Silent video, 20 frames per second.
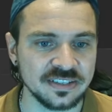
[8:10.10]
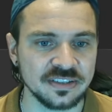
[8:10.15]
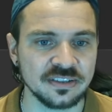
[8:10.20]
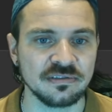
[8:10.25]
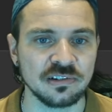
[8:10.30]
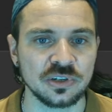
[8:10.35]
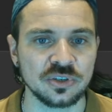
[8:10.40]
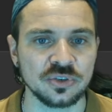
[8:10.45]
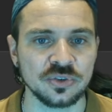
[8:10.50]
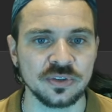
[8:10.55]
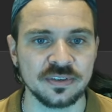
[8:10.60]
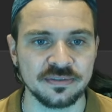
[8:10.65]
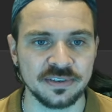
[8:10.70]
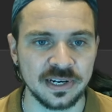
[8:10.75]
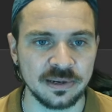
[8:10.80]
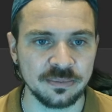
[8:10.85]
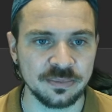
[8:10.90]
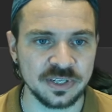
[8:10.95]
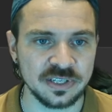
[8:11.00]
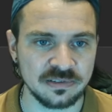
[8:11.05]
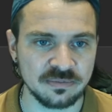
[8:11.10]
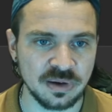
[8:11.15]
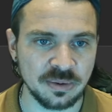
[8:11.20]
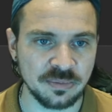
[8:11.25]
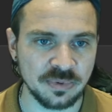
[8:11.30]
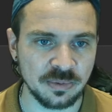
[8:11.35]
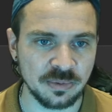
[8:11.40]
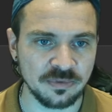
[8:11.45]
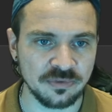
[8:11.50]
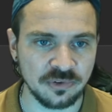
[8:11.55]
the virtual environment.
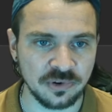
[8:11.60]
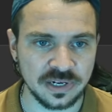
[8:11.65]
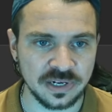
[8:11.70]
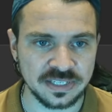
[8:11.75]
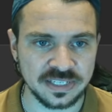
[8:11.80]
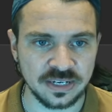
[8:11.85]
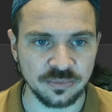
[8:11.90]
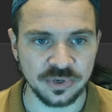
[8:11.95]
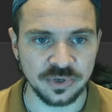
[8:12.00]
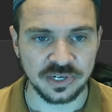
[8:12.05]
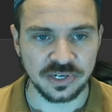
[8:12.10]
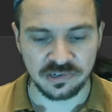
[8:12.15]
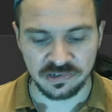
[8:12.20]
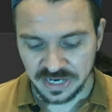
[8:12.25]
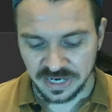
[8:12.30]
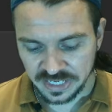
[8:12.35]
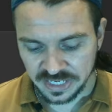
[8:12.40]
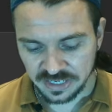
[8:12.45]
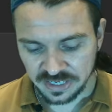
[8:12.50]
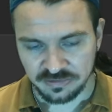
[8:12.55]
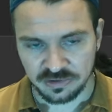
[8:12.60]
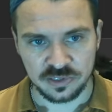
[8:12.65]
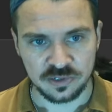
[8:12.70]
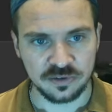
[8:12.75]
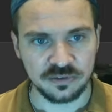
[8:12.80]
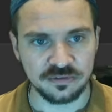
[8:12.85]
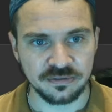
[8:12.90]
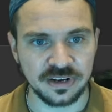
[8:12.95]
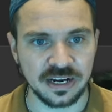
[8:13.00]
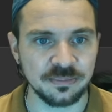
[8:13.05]
Remember before I said we're creating a virtual
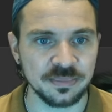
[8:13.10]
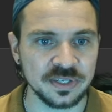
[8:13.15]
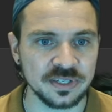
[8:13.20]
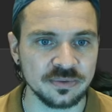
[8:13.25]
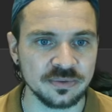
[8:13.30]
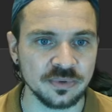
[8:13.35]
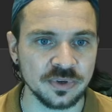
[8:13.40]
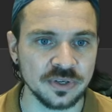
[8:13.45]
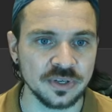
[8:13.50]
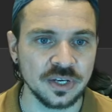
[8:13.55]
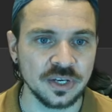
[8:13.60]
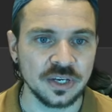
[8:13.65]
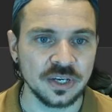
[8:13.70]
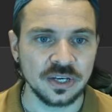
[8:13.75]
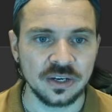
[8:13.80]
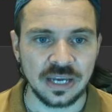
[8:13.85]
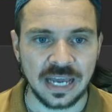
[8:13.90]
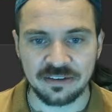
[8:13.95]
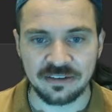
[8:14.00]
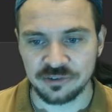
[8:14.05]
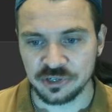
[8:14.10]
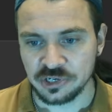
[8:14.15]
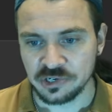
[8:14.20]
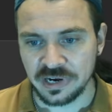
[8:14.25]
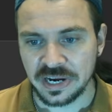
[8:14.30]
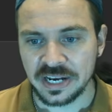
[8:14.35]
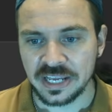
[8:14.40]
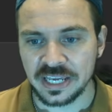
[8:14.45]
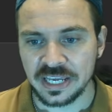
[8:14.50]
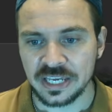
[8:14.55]
environment? Well, after
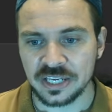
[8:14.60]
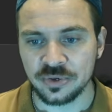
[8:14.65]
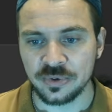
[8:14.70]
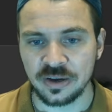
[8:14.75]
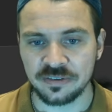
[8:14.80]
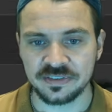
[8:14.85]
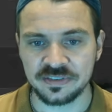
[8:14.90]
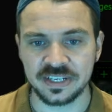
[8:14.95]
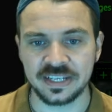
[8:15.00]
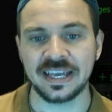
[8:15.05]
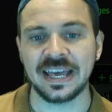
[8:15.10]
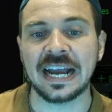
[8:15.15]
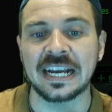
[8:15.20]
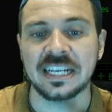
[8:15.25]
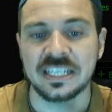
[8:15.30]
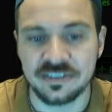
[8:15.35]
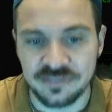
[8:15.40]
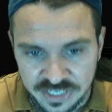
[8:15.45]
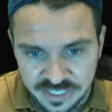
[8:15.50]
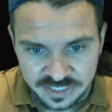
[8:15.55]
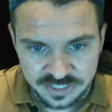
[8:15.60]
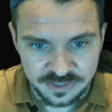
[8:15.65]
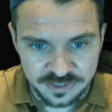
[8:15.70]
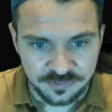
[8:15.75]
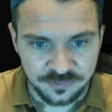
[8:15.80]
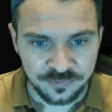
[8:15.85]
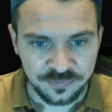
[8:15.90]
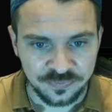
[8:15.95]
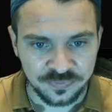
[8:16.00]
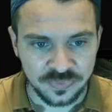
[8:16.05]
creating it, you have to activate it.
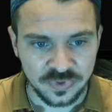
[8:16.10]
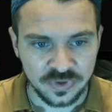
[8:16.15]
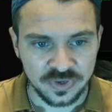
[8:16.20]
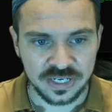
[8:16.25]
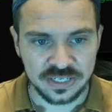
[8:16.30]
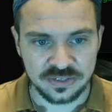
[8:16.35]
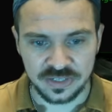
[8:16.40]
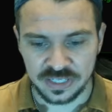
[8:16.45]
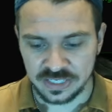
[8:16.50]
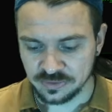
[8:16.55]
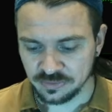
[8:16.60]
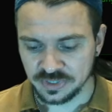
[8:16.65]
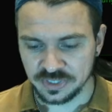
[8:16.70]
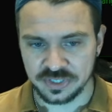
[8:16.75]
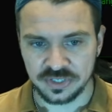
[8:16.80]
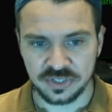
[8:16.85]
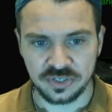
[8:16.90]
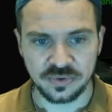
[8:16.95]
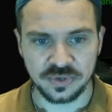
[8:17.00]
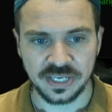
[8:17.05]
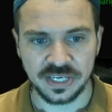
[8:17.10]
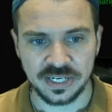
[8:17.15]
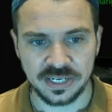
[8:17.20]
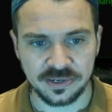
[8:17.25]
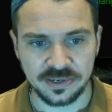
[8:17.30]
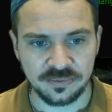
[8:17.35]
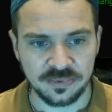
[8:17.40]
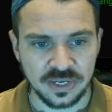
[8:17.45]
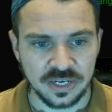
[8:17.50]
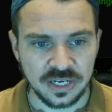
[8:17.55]
Okay, so that's what this is doing
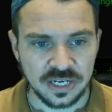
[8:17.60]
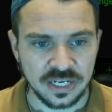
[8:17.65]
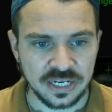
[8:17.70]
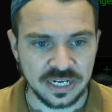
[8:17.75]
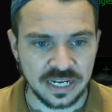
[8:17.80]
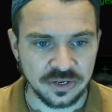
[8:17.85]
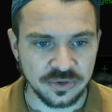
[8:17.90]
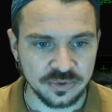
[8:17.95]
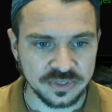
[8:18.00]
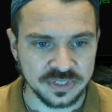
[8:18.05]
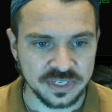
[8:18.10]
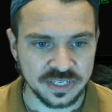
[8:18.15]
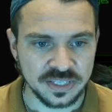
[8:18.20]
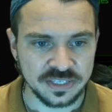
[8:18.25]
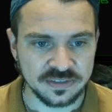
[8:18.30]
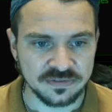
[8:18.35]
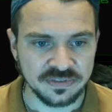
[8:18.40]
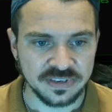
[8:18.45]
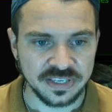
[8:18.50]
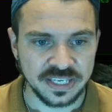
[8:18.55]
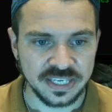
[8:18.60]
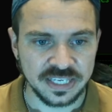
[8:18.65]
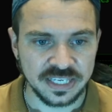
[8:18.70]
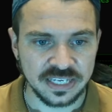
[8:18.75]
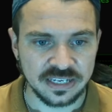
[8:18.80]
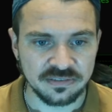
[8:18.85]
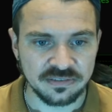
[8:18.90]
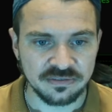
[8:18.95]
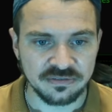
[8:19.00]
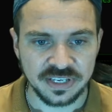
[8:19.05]
here. Now you'll see this
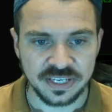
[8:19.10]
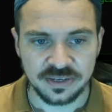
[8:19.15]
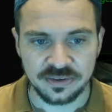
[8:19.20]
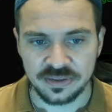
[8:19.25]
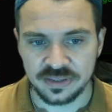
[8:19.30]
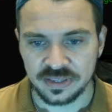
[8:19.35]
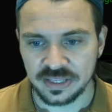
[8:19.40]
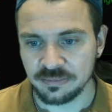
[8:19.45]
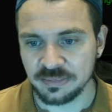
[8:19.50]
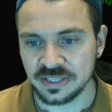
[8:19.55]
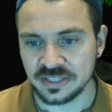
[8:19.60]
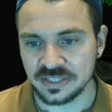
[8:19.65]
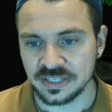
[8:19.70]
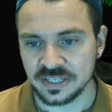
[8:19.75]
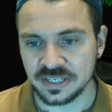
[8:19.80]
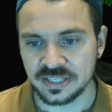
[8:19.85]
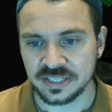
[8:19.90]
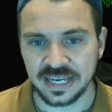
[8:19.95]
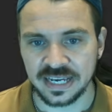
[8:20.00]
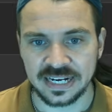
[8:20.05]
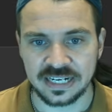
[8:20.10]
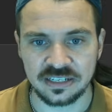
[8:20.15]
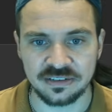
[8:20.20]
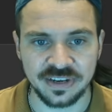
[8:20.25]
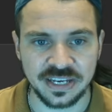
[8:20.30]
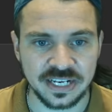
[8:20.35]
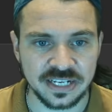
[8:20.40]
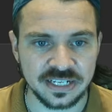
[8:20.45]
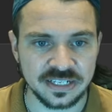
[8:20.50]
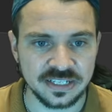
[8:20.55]
venv. That means it is
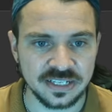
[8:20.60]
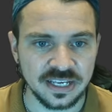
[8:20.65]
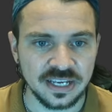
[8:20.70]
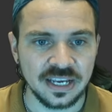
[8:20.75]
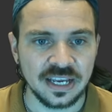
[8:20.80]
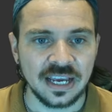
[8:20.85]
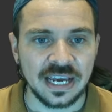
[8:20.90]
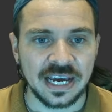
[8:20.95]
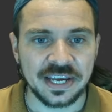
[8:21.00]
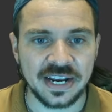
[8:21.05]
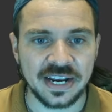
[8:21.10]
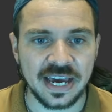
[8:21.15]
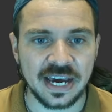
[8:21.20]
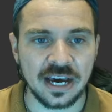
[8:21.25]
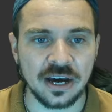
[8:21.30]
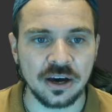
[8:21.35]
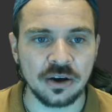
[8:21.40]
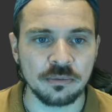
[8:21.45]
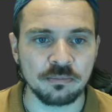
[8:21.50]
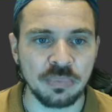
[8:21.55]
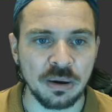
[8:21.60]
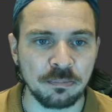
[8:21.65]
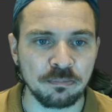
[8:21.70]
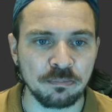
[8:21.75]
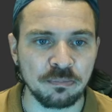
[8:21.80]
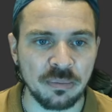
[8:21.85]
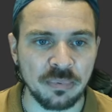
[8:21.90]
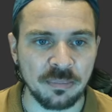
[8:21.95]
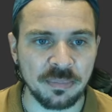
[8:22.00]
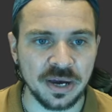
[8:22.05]
activated. And now,
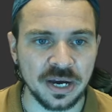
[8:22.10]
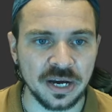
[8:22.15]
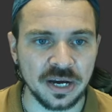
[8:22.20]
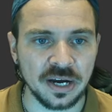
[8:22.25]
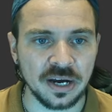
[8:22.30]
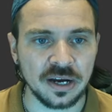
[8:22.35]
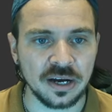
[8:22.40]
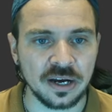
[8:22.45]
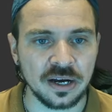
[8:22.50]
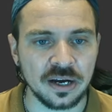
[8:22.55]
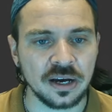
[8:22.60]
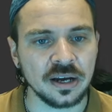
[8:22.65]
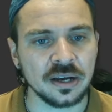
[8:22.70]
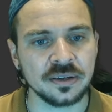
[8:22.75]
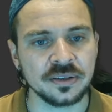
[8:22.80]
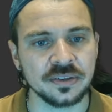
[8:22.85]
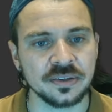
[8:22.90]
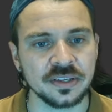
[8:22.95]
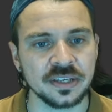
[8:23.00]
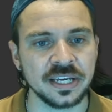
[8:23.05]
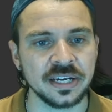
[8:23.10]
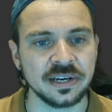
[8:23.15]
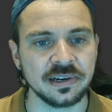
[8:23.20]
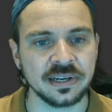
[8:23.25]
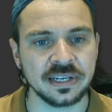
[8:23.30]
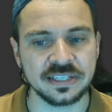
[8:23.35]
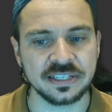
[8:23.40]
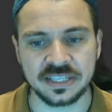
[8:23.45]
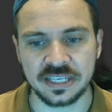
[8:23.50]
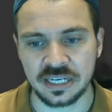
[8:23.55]
here
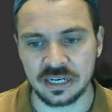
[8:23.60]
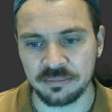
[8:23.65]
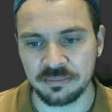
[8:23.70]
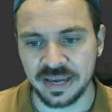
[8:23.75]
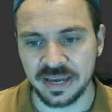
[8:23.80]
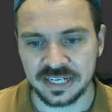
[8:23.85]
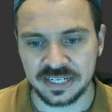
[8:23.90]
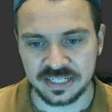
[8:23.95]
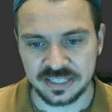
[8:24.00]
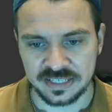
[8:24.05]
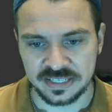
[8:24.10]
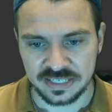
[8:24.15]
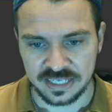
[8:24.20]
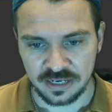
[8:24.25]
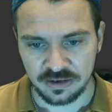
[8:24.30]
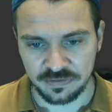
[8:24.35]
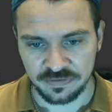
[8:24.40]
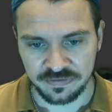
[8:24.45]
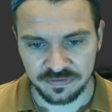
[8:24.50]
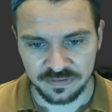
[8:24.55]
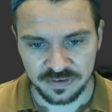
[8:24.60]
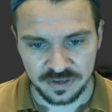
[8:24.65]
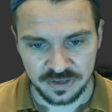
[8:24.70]
is the command itself.